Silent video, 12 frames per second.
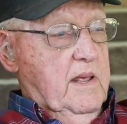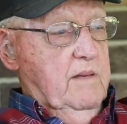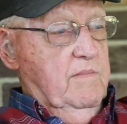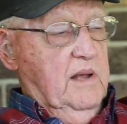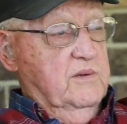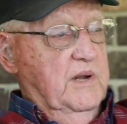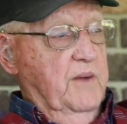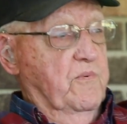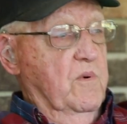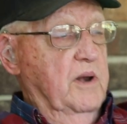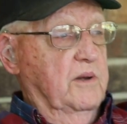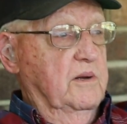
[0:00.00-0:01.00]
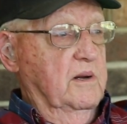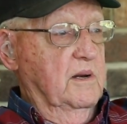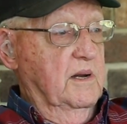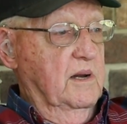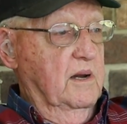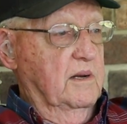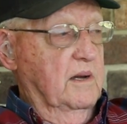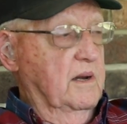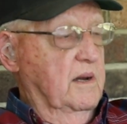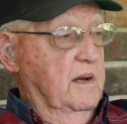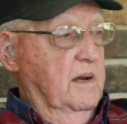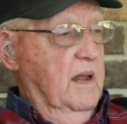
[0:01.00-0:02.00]
my ship went to a little
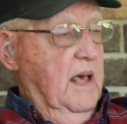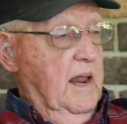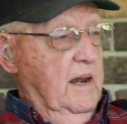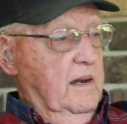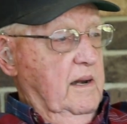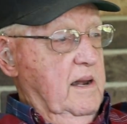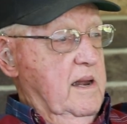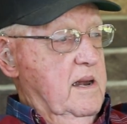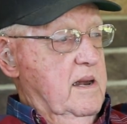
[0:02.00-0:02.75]
island